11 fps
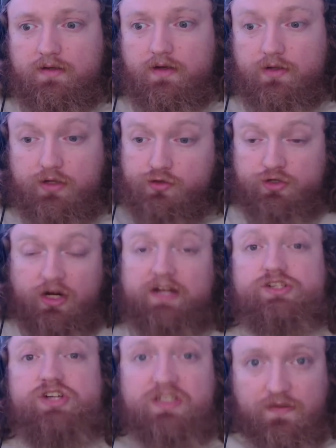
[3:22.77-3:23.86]
You're not
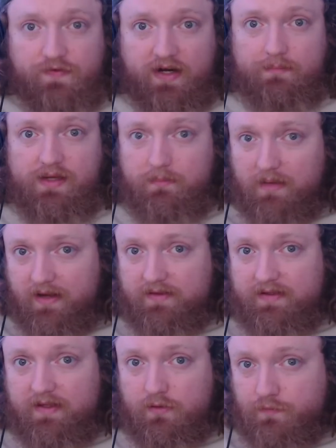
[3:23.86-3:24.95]
justified in being mad at the
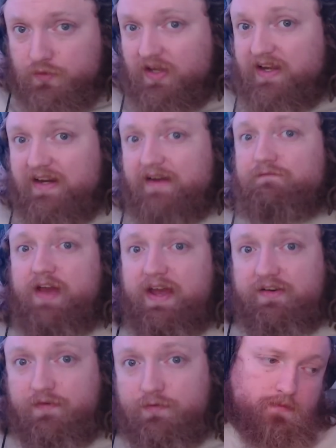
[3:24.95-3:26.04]
killer for taking advantage
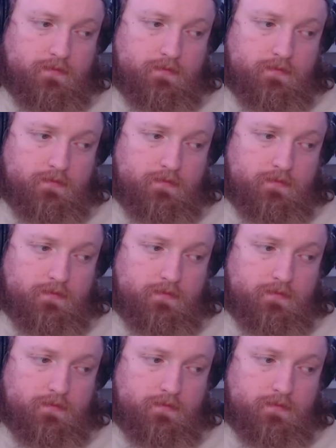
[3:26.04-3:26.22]
of those